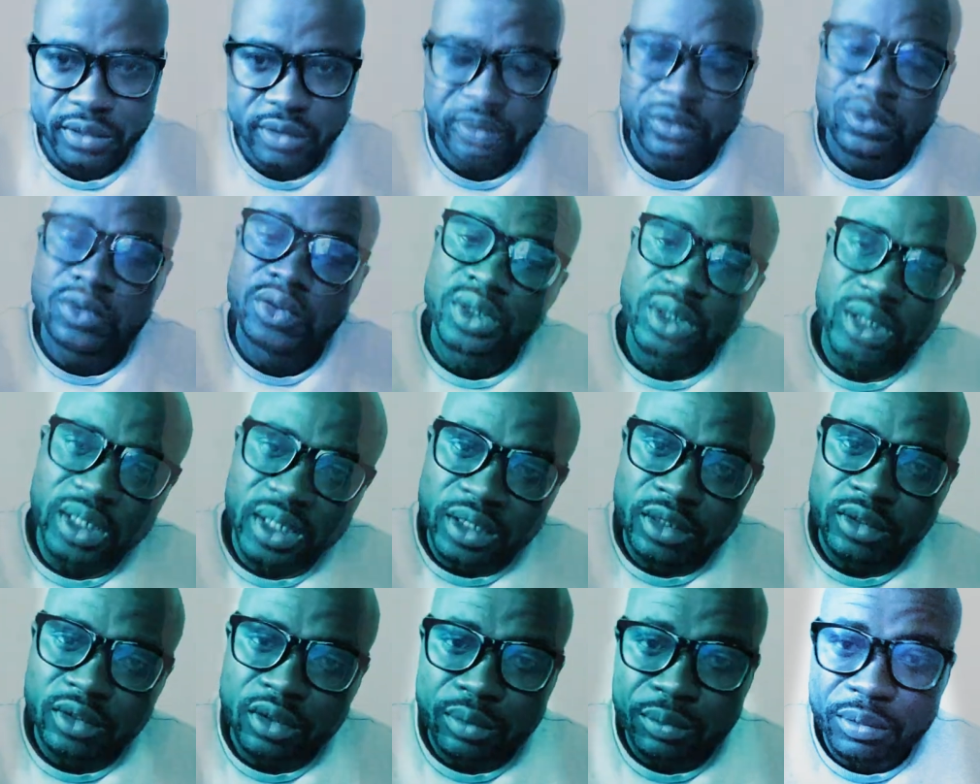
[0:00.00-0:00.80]
You
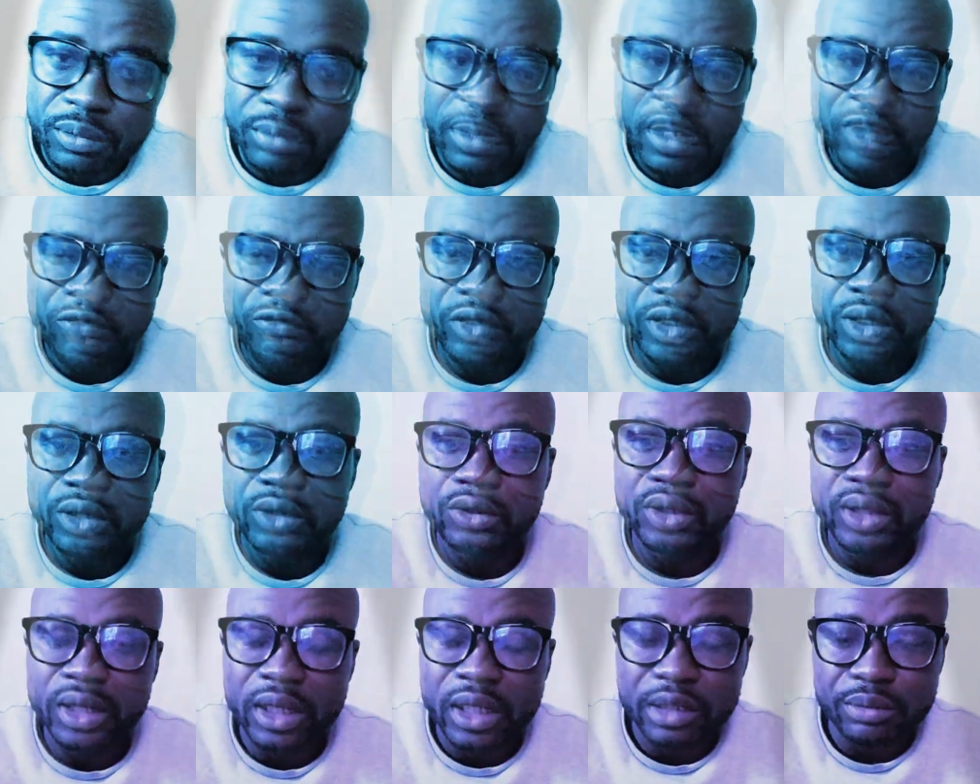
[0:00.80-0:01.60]
standing up in my face, you
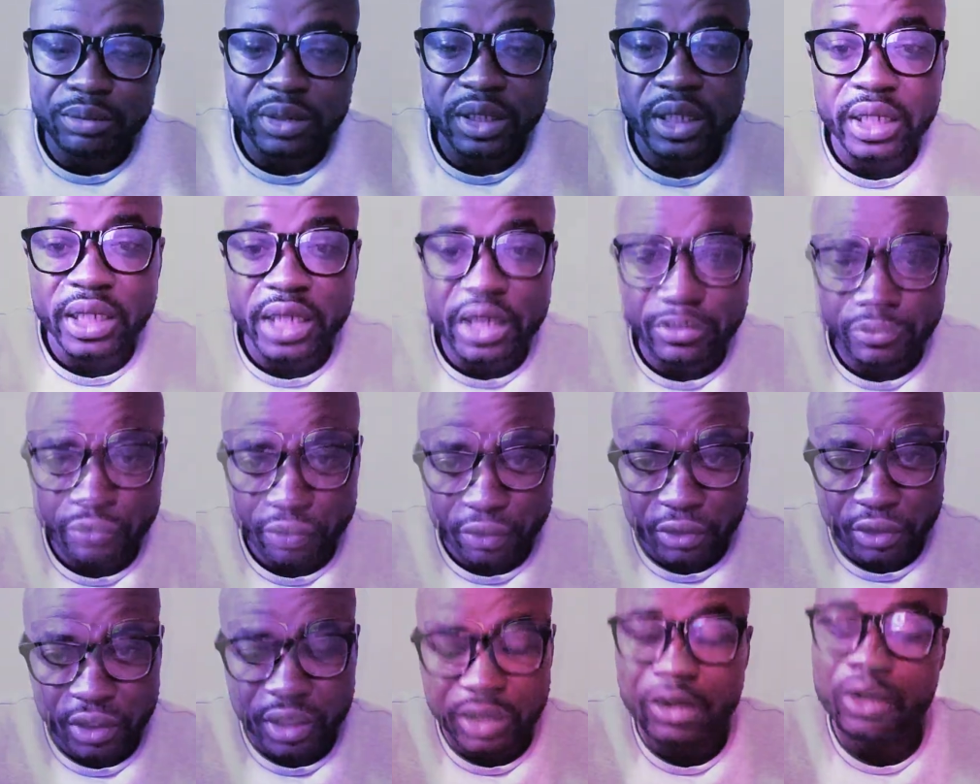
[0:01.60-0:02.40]
telling me never.
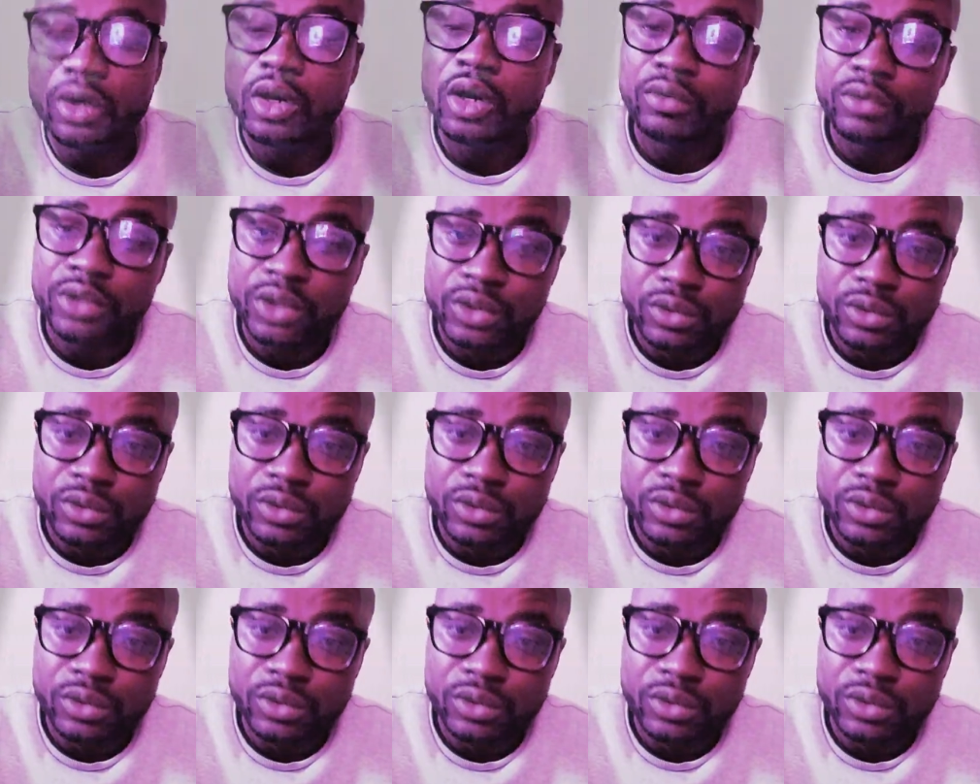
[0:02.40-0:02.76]
They always